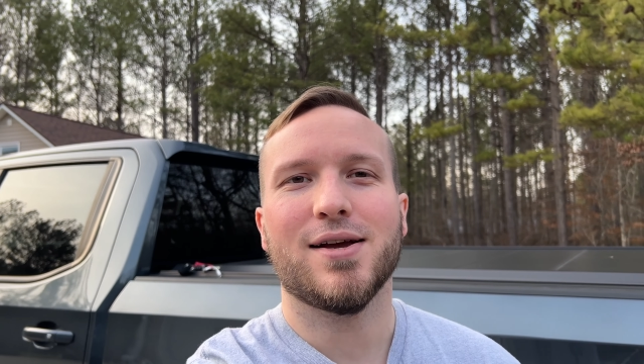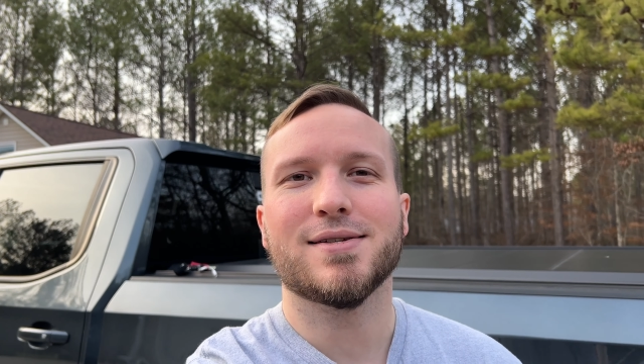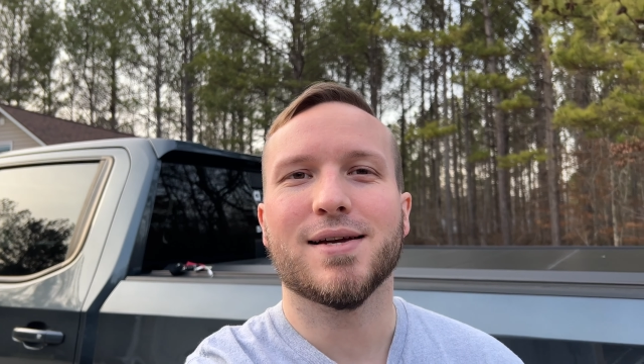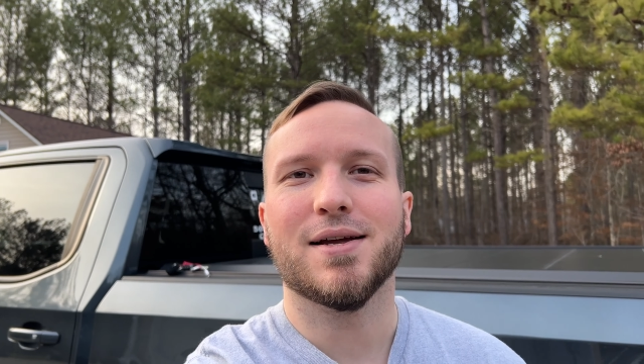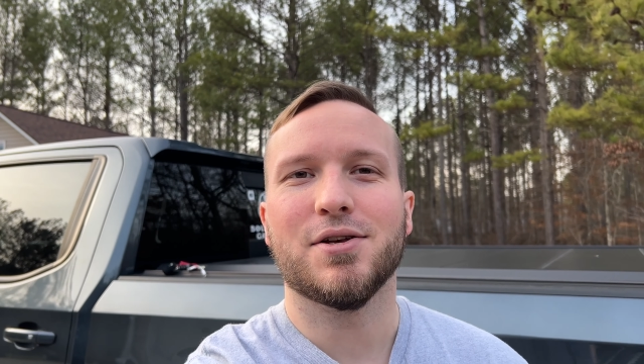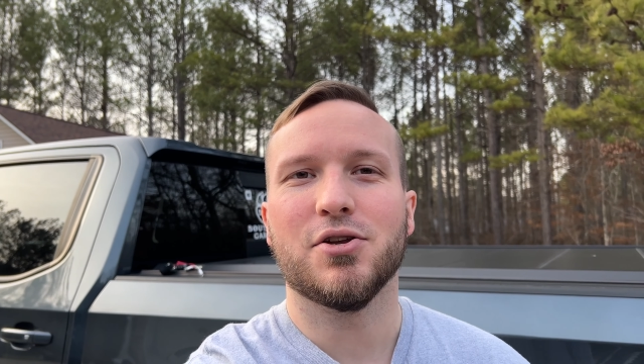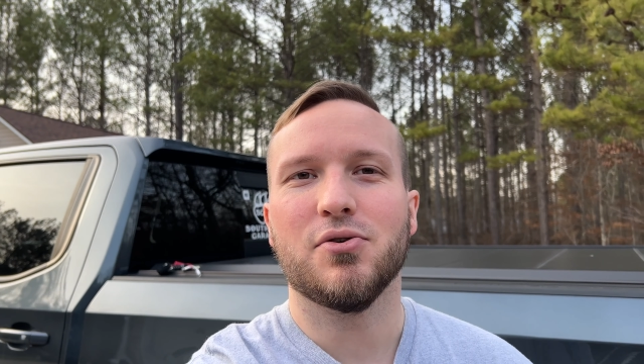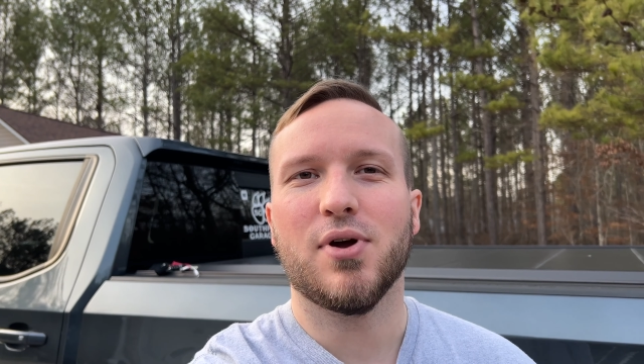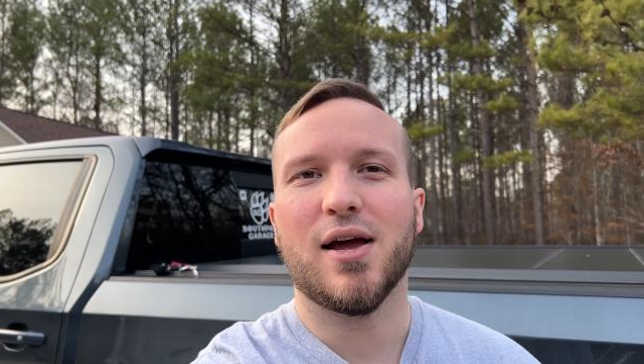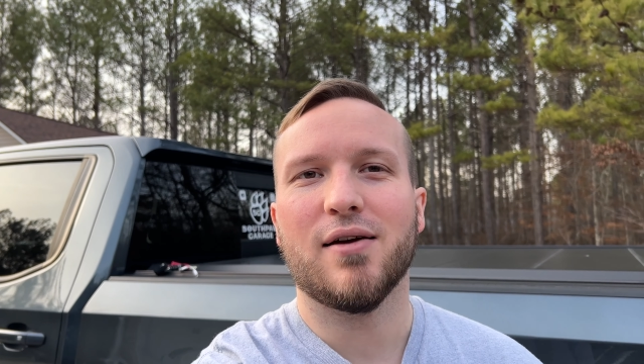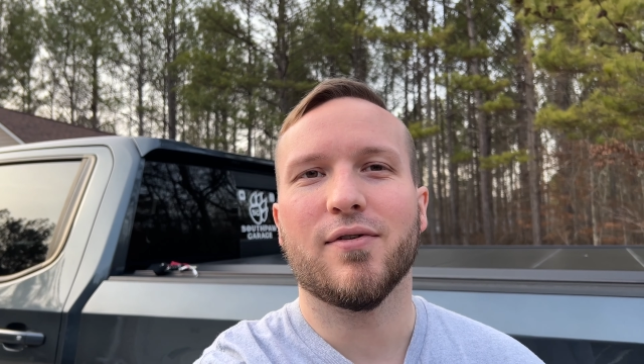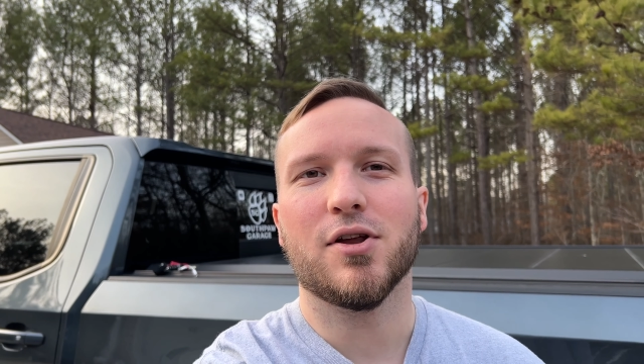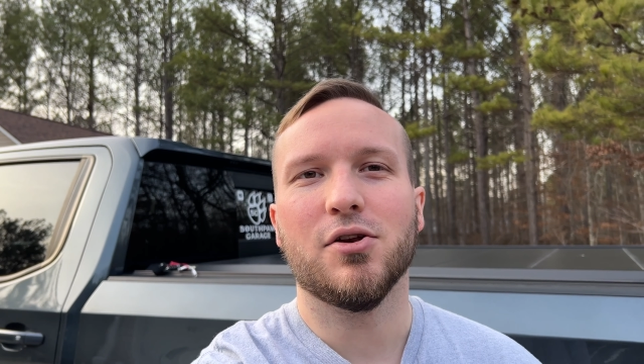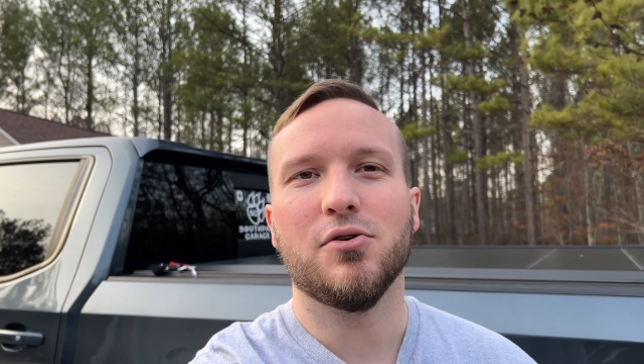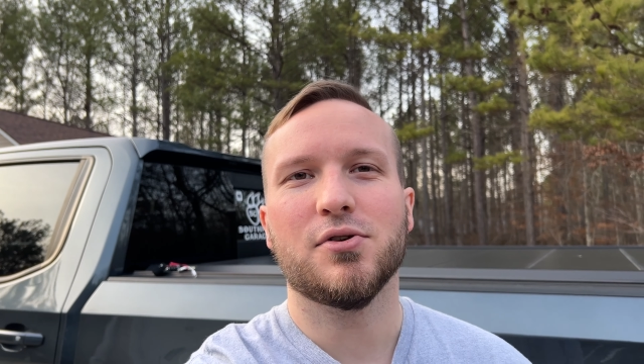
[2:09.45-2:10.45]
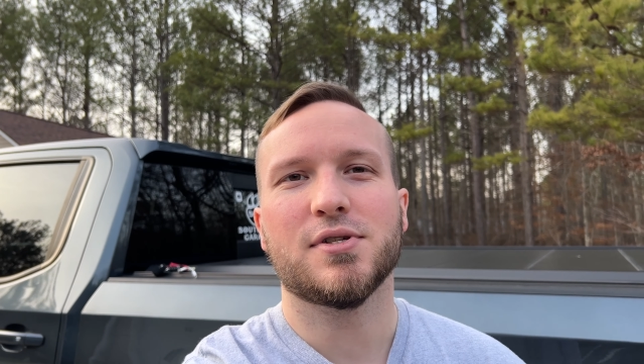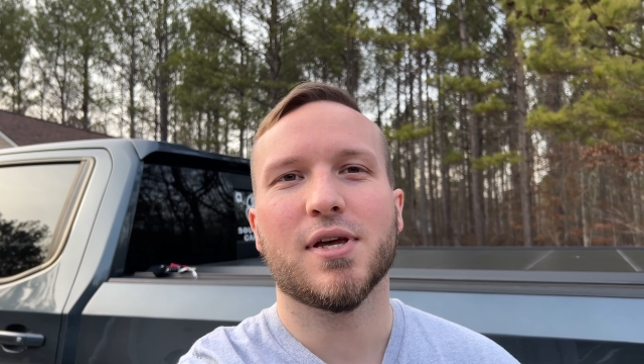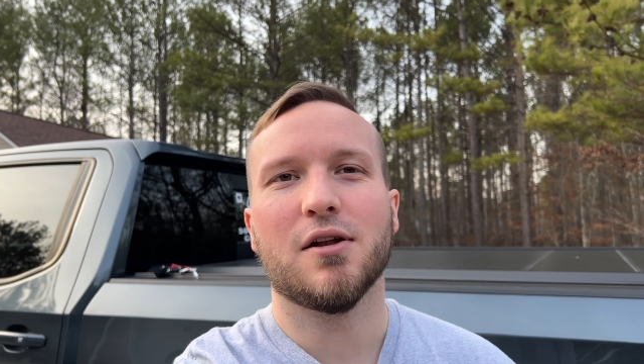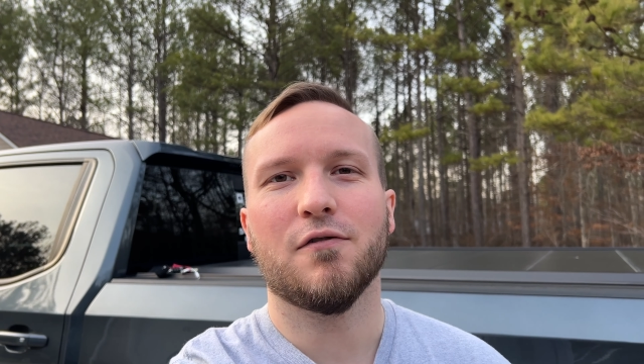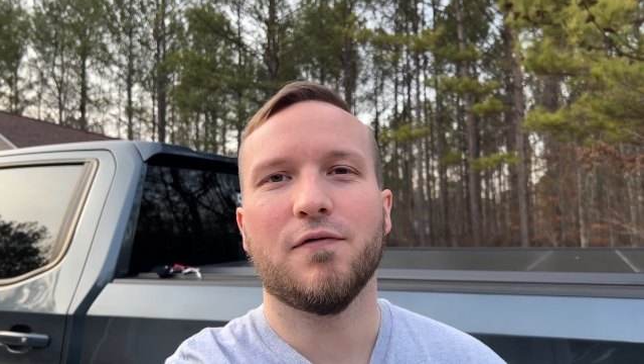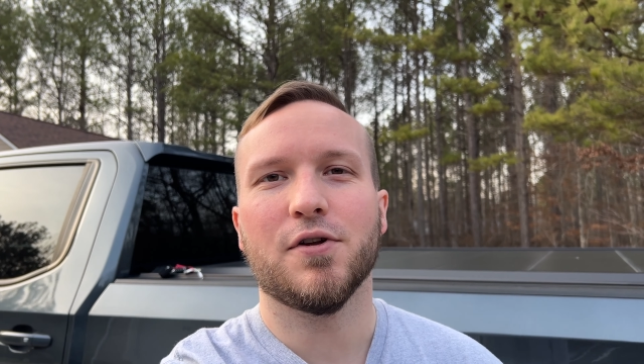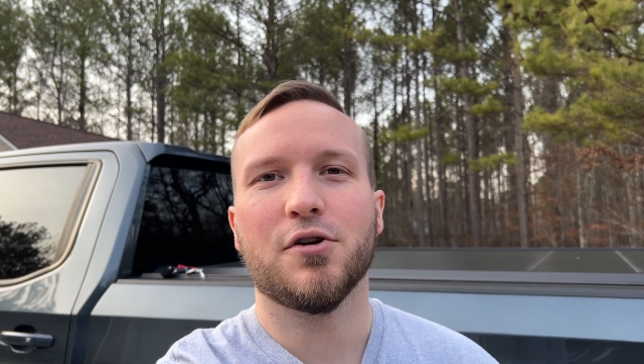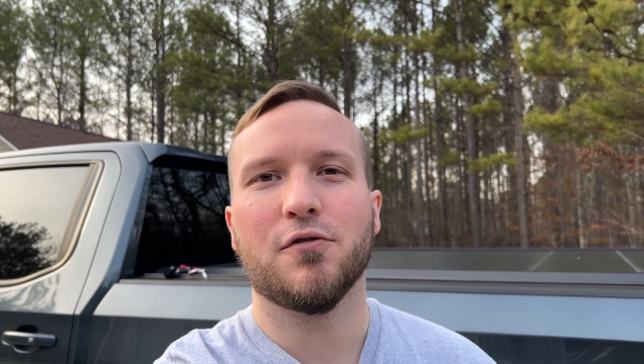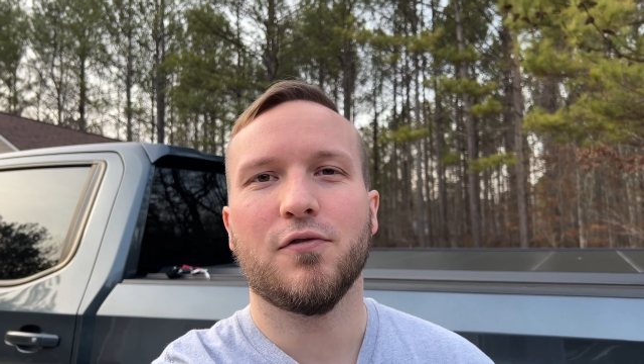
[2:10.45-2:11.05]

as I do have a new set of fender